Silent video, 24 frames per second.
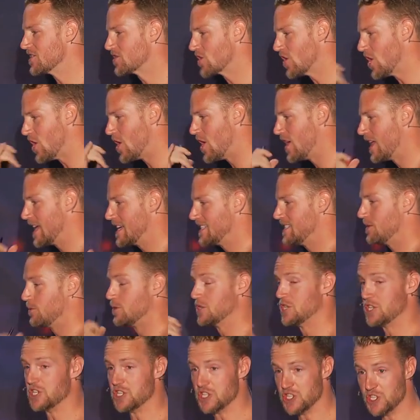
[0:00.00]
this call and I said,
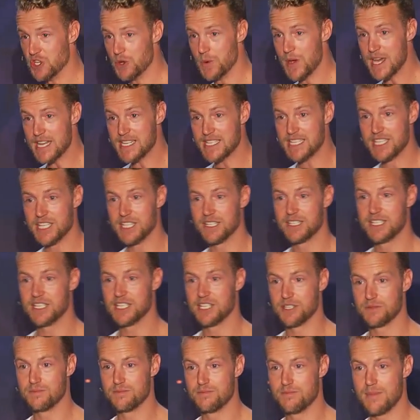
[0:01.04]
Well, did you do it? Did you, did
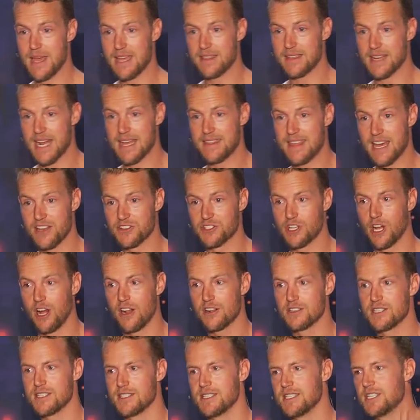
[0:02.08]
you make the
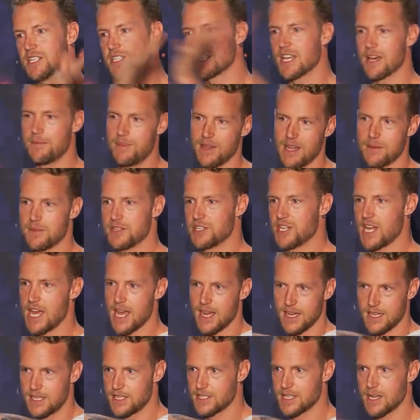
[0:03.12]
$9,000? They said, Just come pick up the
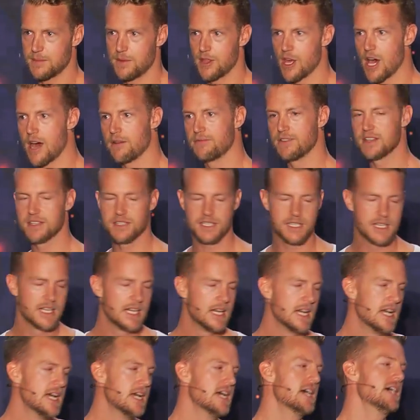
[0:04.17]
check, just come to the office.
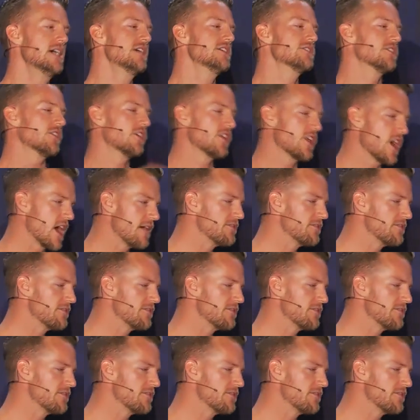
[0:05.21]
So I go to the